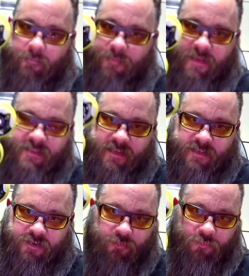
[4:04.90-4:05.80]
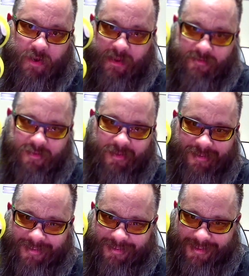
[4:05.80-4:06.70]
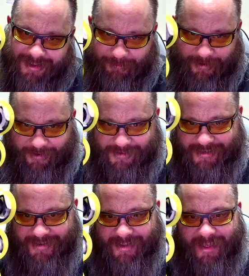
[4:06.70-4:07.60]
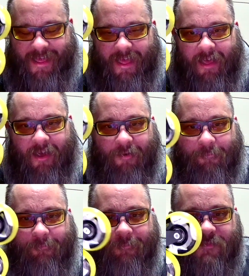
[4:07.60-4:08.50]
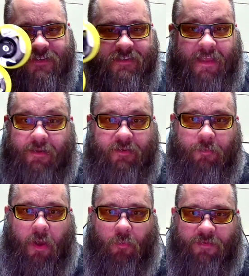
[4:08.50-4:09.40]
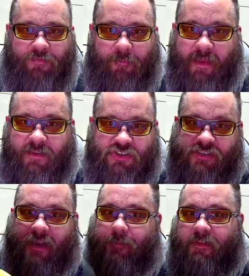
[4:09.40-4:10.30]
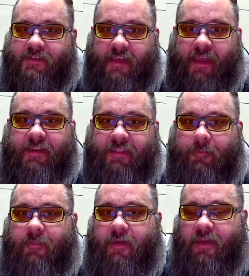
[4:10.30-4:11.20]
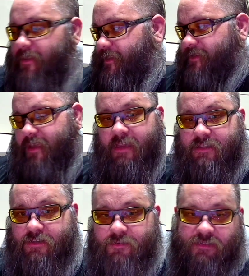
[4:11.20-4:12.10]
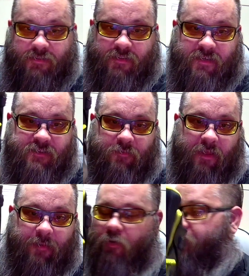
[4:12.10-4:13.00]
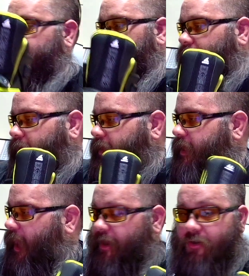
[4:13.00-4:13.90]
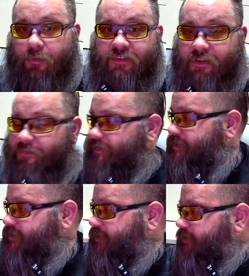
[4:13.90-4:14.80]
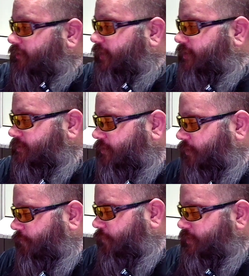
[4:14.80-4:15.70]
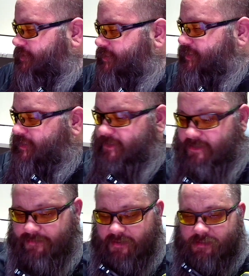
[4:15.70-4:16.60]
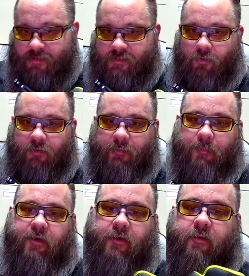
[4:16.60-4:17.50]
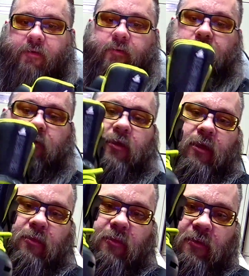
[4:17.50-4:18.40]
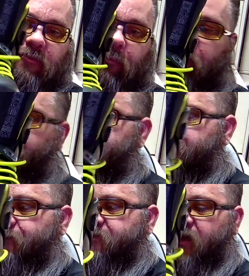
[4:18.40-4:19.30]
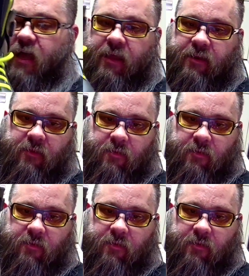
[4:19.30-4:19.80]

These things are great in comparison. Just like I went from like just not being able to stand in them in the K2s to these, they're like perfect. Now I don't know what the difference is here. Like, if you can see the difference, let's hold them up here. These are both the same side.